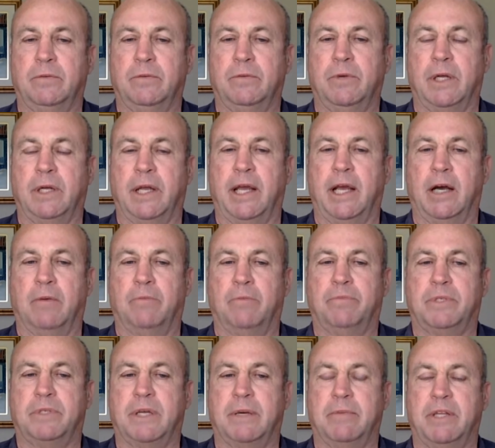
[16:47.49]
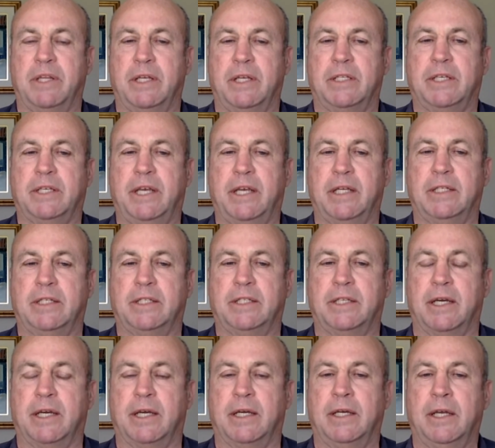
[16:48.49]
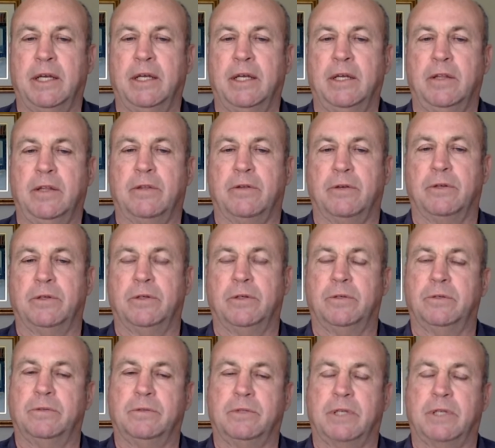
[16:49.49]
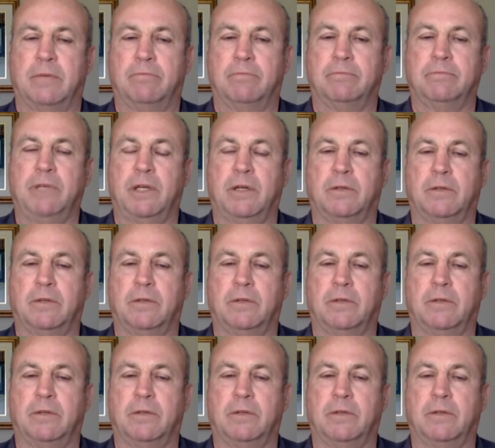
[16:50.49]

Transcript: really help some of these kids through some